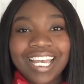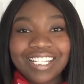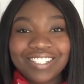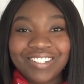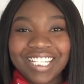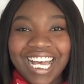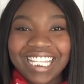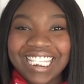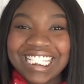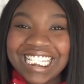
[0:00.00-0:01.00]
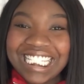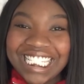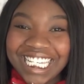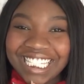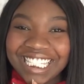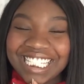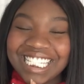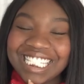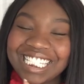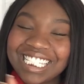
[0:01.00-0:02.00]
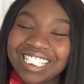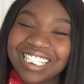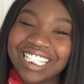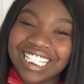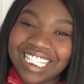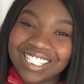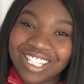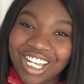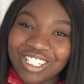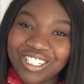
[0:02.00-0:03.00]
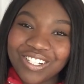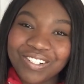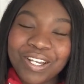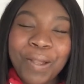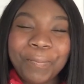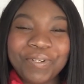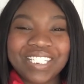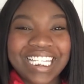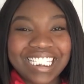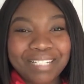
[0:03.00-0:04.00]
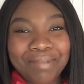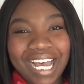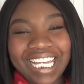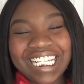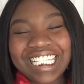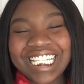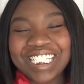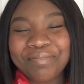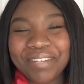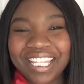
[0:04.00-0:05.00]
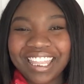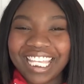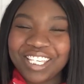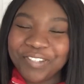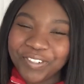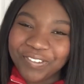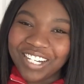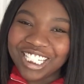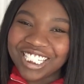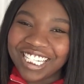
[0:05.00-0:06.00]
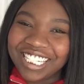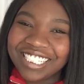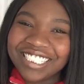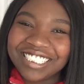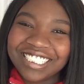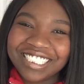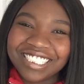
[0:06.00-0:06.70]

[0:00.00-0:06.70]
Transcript: And so yeah, this is it. This is the Liz Dot Show presented by Elisabeth. Thank you for watching.